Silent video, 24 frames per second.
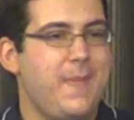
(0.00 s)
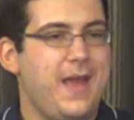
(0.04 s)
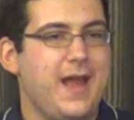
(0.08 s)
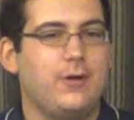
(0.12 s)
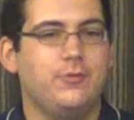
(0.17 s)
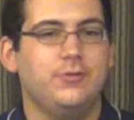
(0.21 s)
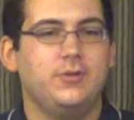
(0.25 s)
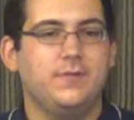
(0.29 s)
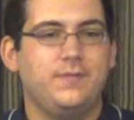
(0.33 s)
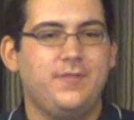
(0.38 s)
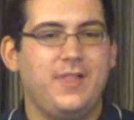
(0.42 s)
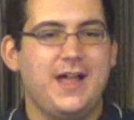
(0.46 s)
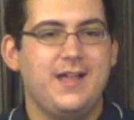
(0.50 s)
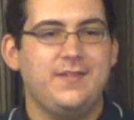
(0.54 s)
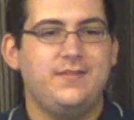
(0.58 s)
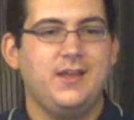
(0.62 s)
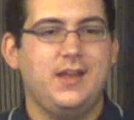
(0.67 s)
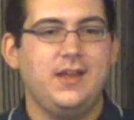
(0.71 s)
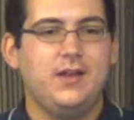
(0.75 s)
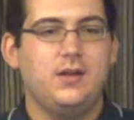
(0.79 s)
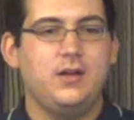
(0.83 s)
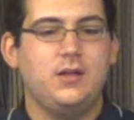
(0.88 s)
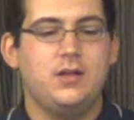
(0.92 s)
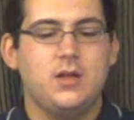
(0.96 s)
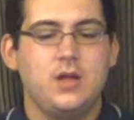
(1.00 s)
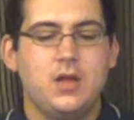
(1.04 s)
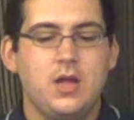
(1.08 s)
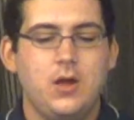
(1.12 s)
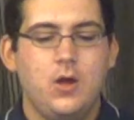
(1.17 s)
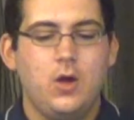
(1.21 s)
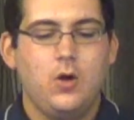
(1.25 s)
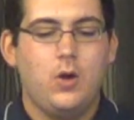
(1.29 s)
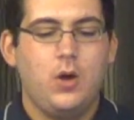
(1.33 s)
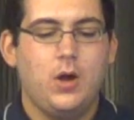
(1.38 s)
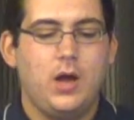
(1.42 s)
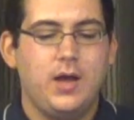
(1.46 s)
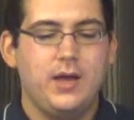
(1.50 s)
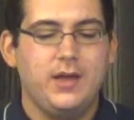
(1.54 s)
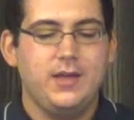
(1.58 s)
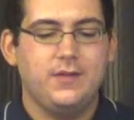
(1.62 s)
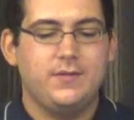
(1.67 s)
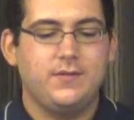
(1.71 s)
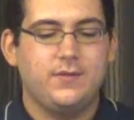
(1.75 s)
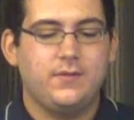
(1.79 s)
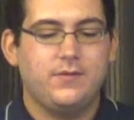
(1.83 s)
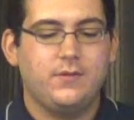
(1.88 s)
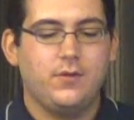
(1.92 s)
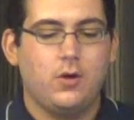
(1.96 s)
amount of that data,
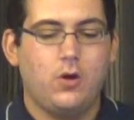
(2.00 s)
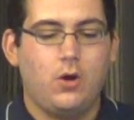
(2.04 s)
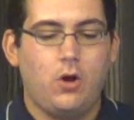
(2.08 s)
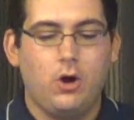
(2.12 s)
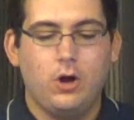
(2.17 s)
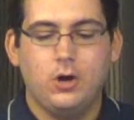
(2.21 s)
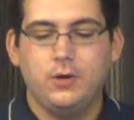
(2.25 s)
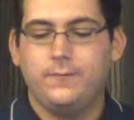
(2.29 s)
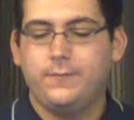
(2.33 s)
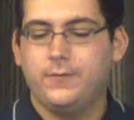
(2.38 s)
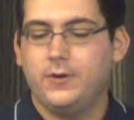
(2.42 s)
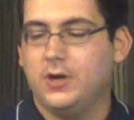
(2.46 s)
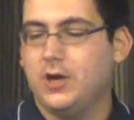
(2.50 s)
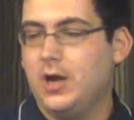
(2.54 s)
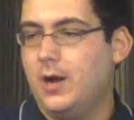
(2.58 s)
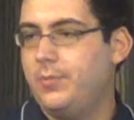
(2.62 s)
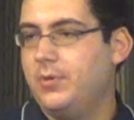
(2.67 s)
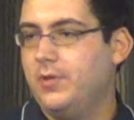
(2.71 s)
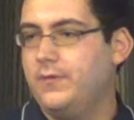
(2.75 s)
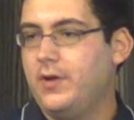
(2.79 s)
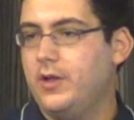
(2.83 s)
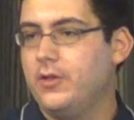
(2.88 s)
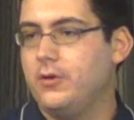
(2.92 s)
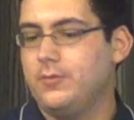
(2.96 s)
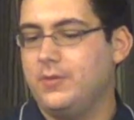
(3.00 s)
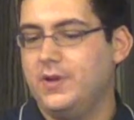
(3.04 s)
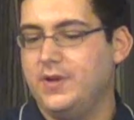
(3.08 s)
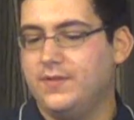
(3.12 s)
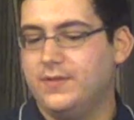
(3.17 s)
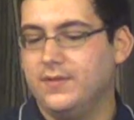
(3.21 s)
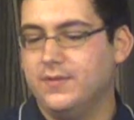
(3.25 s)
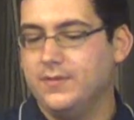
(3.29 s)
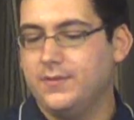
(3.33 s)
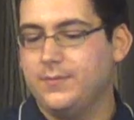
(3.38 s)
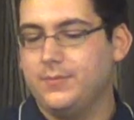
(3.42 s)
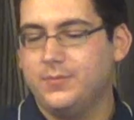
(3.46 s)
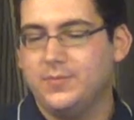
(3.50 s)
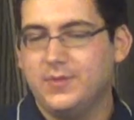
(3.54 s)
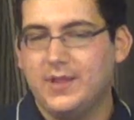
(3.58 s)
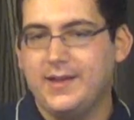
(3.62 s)
it's hard for a couple of other reasons.